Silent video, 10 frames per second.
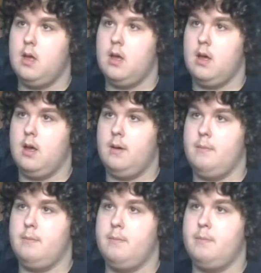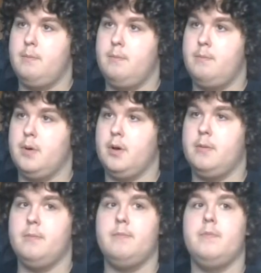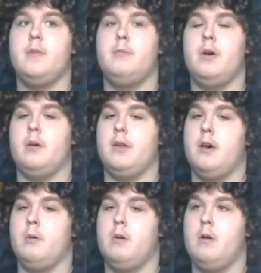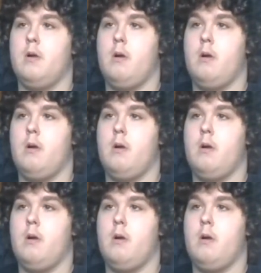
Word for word: um, but we all know